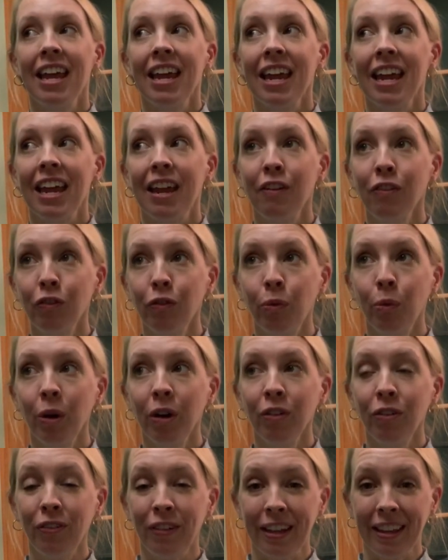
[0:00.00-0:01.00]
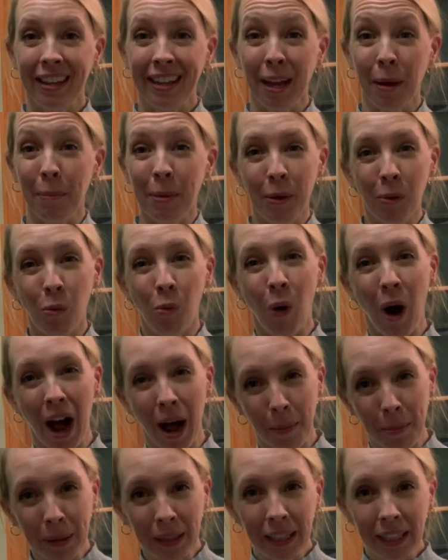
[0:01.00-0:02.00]
If we're feeling a bit
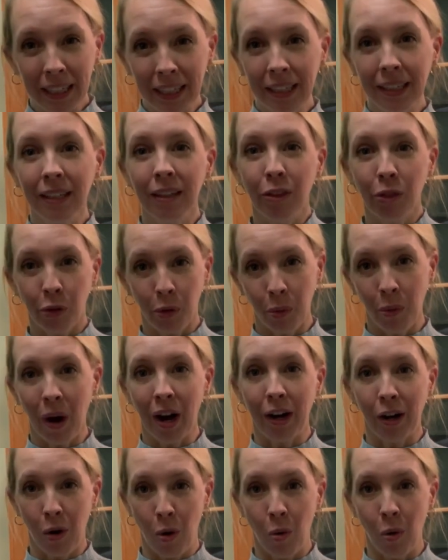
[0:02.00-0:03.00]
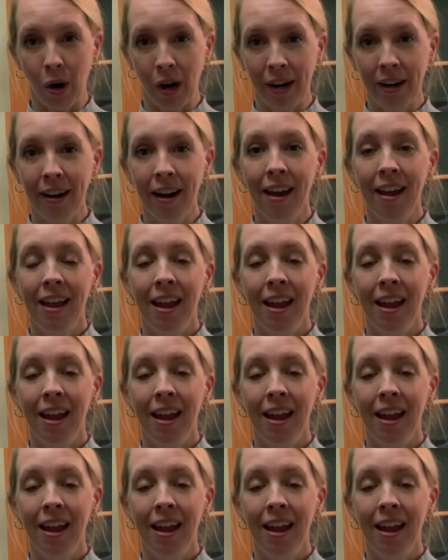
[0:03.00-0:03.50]
wobbly through our core,